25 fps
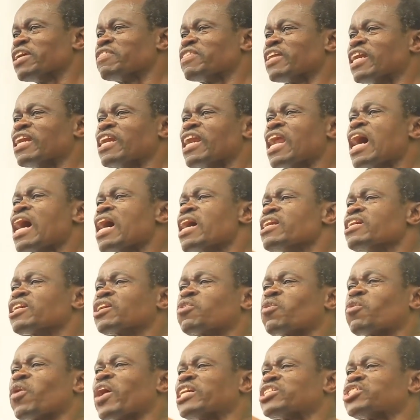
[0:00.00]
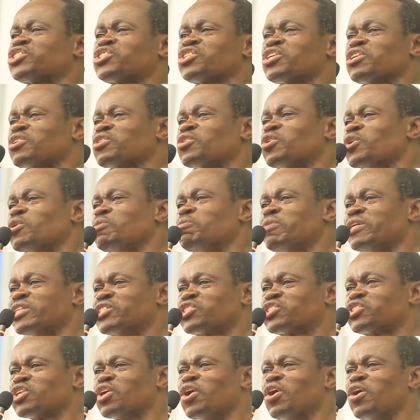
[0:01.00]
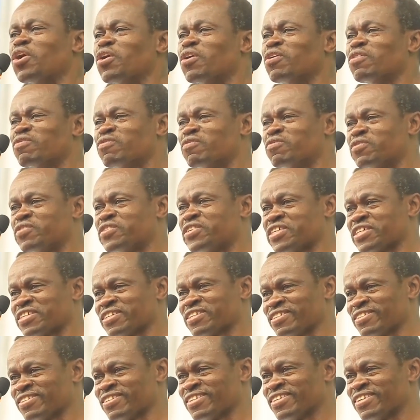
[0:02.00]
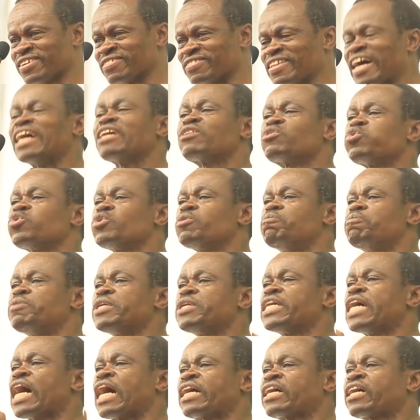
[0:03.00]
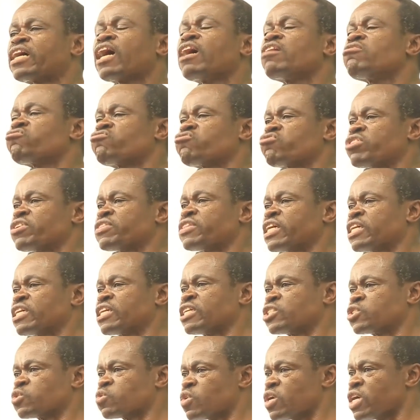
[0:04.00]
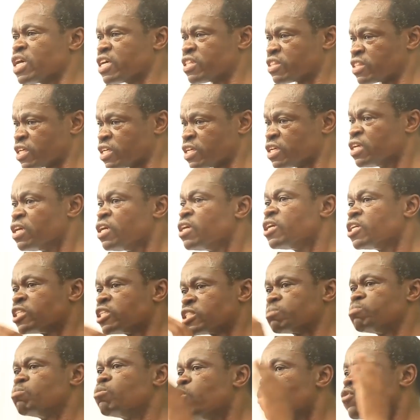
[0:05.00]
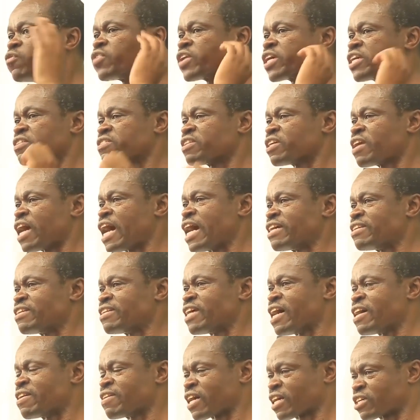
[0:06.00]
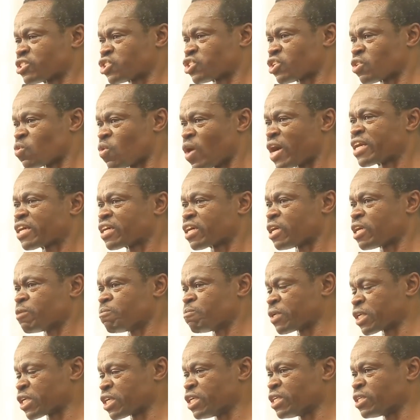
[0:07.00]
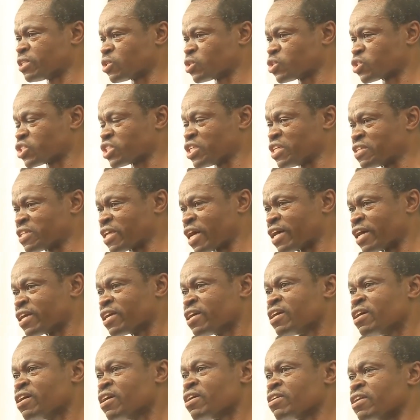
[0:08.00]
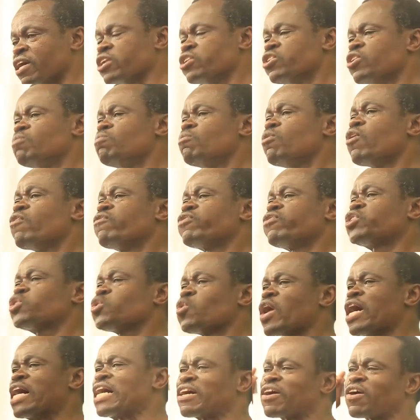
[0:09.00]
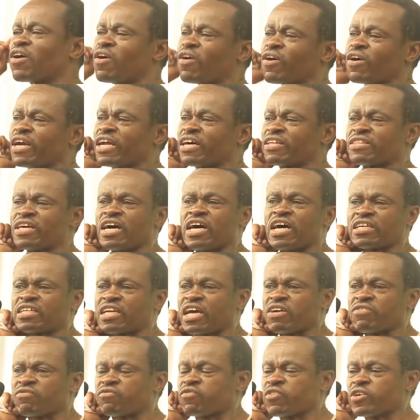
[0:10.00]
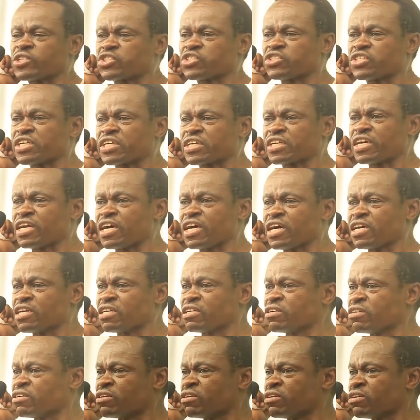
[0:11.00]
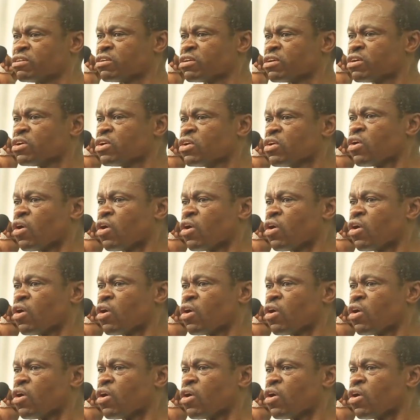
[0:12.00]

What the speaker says: the land question could be solved, that would be a country that is worthy, is moving in the right direction. One can begin to see that. Then you move to Angola, that unfortunate land